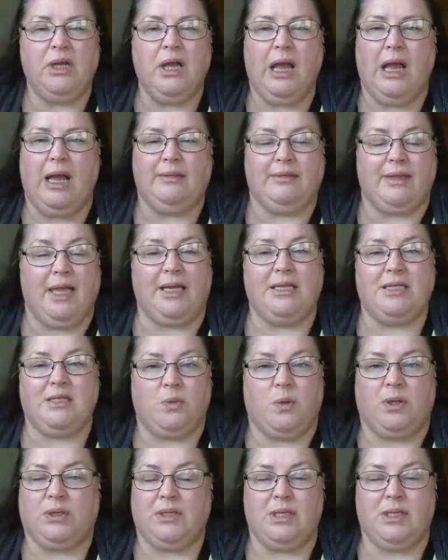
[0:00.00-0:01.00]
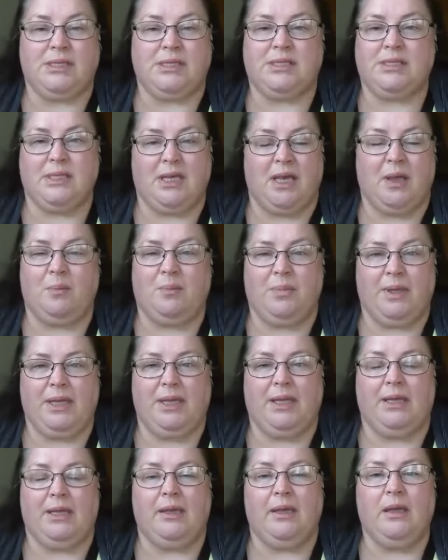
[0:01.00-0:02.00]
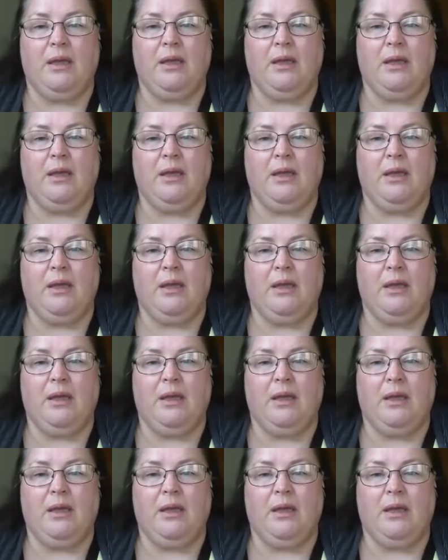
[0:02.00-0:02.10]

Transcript: and that is what this can be